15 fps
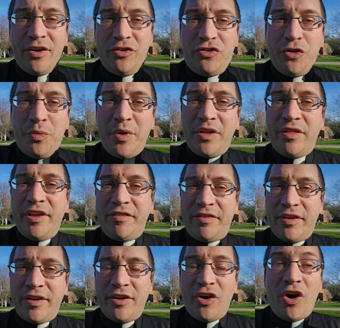do we
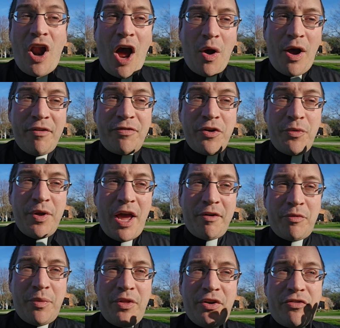listen? Or how often do we have
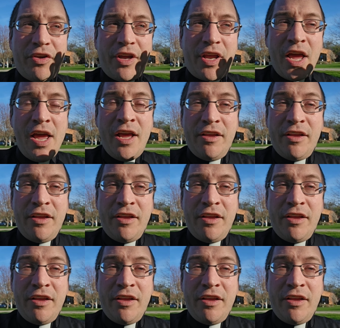it where there's like